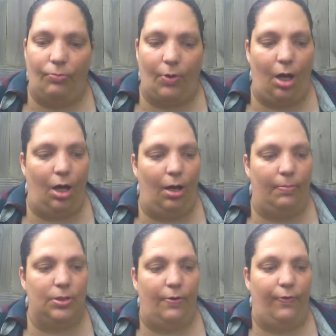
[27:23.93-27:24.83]

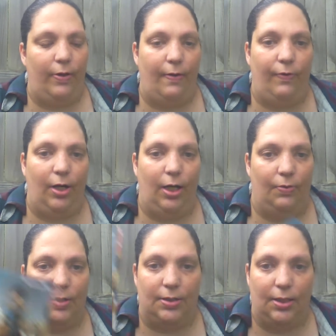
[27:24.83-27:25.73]
So I found that very
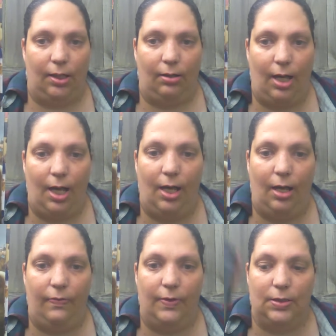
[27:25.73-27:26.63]
interesting.
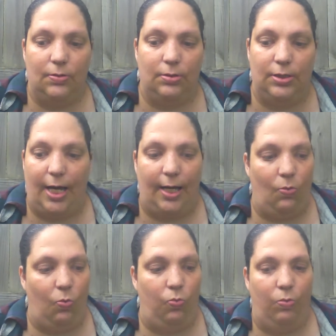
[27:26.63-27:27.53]
And this deck
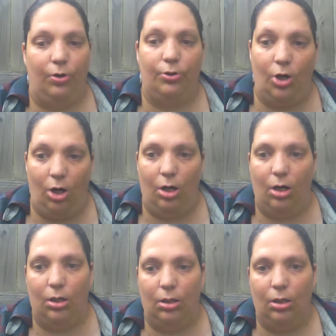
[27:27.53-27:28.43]

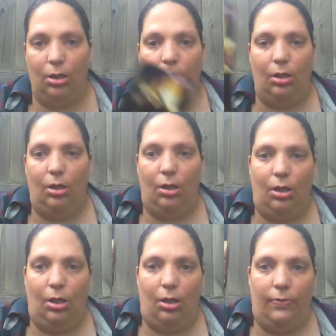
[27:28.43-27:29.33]
card,
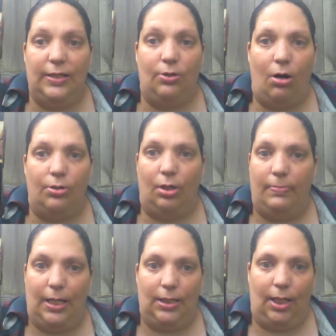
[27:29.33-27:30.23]
these cards are
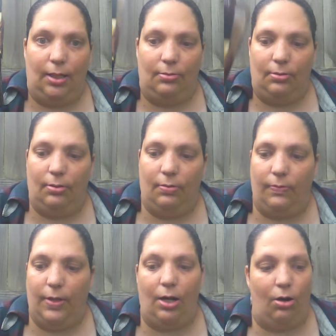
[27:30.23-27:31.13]
amazing.
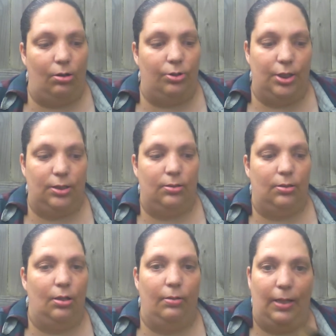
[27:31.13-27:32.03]
They are just
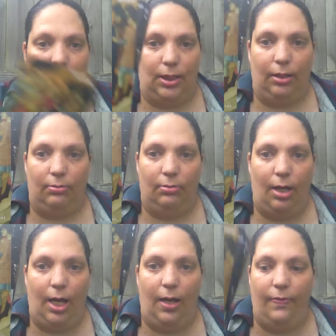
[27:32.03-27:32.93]
amazing.
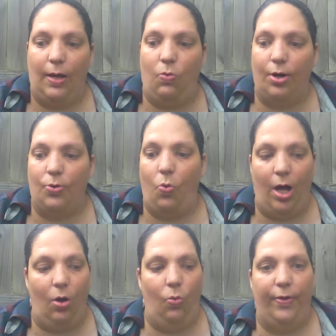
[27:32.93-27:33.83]
And they work
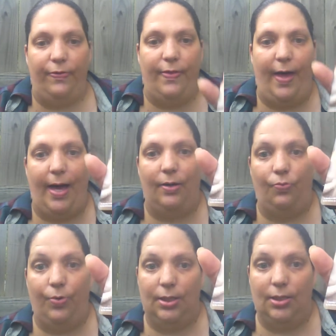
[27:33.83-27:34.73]
well with that
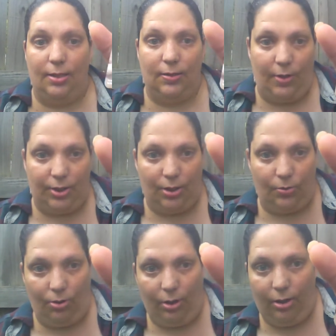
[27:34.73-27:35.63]
Renaissance one I showed
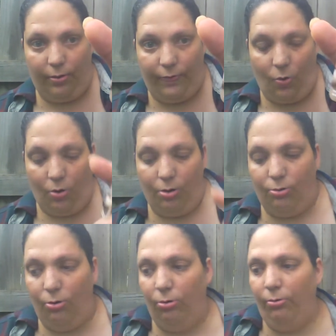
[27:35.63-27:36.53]
earlier of the
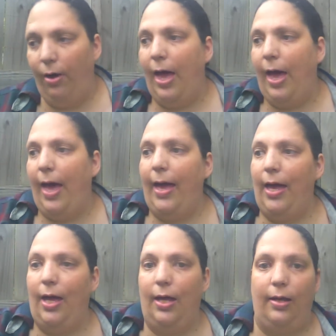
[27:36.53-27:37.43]
Oracle
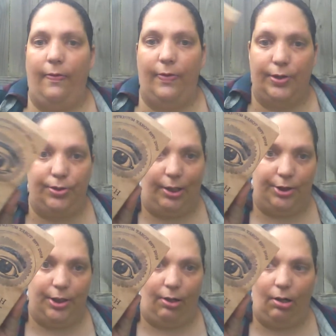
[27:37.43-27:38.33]
and the
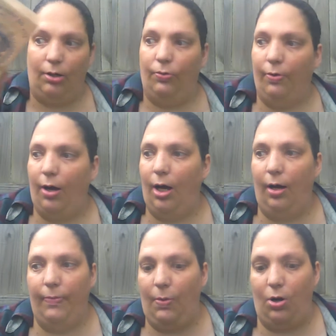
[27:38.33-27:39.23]
Stretch Tarot.
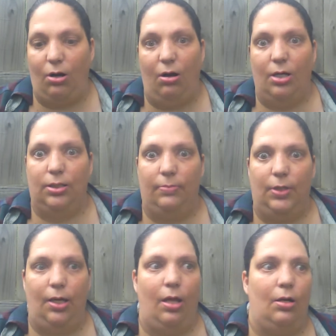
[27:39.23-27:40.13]
They work awesome
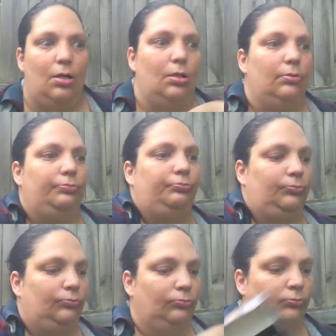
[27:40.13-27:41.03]

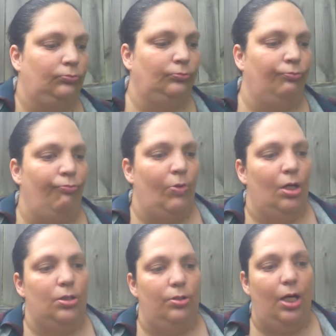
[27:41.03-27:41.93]
together.
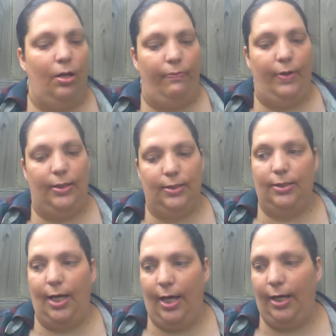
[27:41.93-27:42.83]
So yeah, that's
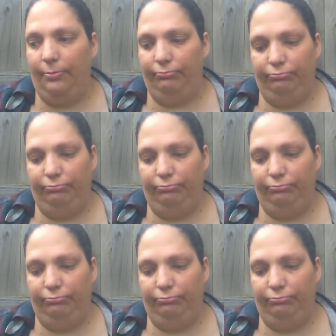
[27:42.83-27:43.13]
that.